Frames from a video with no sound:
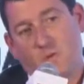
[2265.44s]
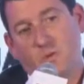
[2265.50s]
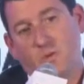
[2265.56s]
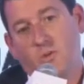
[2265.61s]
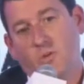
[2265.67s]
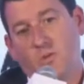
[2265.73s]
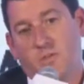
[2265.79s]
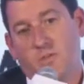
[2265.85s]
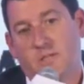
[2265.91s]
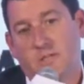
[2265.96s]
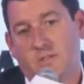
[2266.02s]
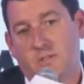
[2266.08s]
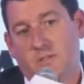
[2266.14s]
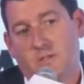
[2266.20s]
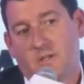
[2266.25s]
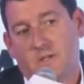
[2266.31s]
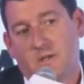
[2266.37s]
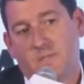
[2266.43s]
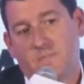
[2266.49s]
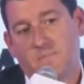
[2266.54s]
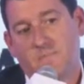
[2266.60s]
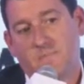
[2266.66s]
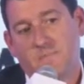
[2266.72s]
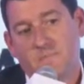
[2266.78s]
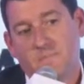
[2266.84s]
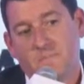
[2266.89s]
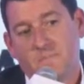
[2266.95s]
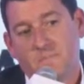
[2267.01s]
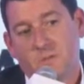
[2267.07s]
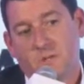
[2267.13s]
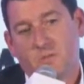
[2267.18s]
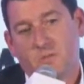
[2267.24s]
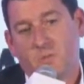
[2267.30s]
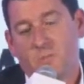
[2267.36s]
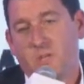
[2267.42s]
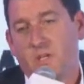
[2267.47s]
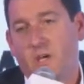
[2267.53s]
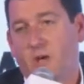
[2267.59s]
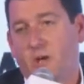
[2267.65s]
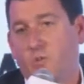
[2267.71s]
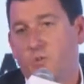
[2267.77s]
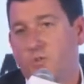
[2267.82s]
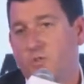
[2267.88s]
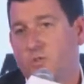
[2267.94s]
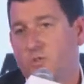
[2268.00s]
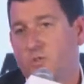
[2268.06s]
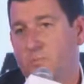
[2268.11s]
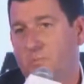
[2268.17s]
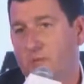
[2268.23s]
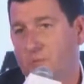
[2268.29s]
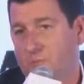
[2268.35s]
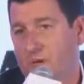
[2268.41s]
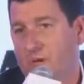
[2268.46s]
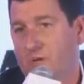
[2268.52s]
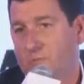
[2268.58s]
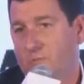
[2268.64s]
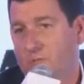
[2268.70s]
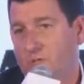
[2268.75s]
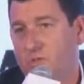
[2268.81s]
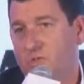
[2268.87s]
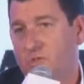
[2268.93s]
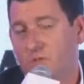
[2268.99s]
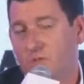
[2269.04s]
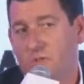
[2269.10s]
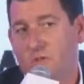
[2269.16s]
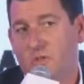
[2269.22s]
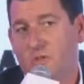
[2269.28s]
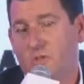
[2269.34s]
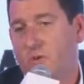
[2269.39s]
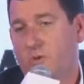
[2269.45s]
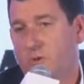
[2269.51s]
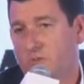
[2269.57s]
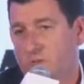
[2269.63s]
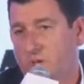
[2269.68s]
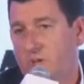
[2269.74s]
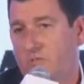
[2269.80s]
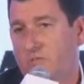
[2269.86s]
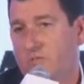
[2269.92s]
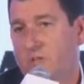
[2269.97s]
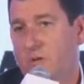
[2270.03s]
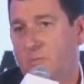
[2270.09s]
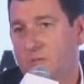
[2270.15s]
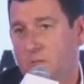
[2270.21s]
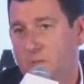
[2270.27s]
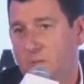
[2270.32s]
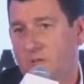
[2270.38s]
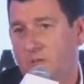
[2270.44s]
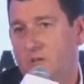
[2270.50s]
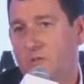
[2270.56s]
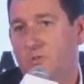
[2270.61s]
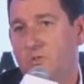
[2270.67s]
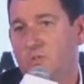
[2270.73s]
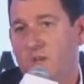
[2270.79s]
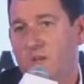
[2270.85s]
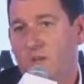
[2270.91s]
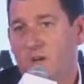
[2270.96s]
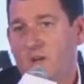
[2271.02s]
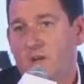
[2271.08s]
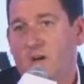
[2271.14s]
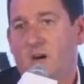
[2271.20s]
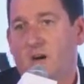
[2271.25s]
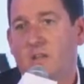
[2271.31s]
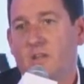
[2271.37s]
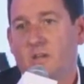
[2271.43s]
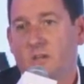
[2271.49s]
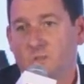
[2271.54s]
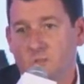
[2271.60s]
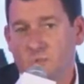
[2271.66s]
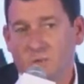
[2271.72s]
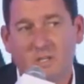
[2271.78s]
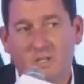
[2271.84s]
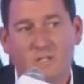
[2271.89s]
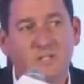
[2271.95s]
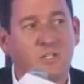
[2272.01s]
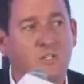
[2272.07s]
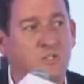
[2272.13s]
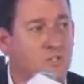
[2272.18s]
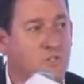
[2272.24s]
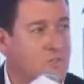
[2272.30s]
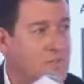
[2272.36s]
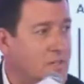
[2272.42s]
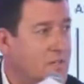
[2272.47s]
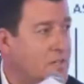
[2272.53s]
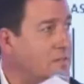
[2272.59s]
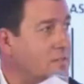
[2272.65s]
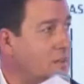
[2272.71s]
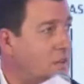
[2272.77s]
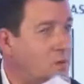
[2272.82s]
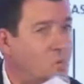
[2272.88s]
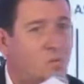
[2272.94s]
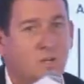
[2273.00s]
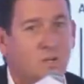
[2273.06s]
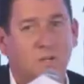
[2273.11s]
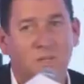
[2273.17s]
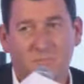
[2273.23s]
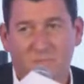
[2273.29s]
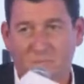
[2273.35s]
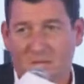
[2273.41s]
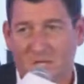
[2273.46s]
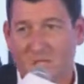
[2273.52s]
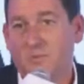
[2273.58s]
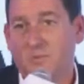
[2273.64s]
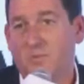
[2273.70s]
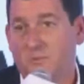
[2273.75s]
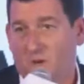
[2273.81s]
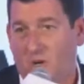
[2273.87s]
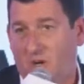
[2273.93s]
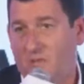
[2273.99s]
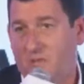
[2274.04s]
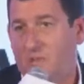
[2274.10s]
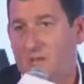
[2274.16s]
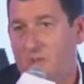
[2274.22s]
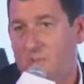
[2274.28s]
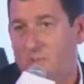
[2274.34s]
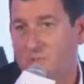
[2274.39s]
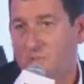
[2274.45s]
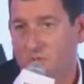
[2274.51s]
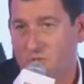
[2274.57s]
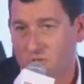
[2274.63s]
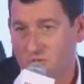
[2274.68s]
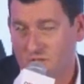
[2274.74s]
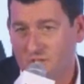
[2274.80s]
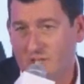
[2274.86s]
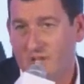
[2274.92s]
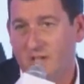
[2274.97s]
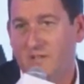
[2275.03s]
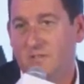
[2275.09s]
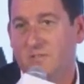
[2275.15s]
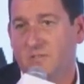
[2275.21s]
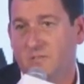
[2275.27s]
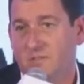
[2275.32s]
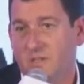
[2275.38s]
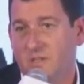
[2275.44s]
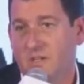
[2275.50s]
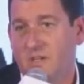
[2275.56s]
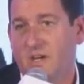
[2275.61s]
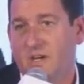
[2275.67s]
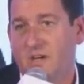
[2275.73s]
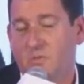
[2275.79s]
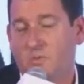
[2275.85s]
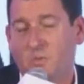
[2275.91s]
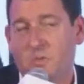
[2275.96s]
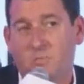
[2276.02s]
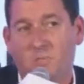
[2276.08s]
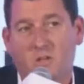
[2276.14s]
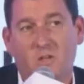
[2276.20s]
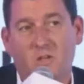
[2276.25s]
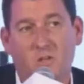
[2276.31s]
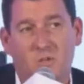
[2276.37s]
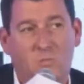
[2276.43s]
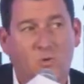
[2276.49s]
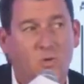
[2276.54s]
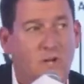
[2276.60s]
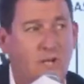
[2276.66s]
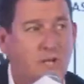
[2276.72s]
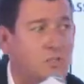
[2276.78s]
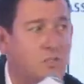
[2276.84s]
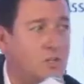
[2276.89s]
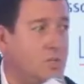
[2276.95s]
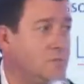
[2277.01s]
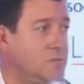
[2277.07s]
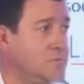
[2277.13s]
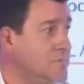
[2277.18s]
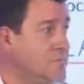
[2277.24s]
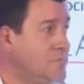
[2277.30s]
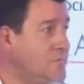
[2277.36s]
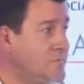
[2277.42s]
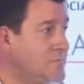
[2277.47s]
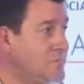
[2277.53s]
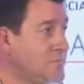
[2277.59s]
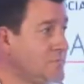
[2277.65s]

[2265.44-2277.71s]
you know, when you look at um, some of the acquisitions made recently, Million Dollar Shave Club, some of the others, I think is a recognition that they don't want to get caught in that position again. They're going to have to be a lot more agile.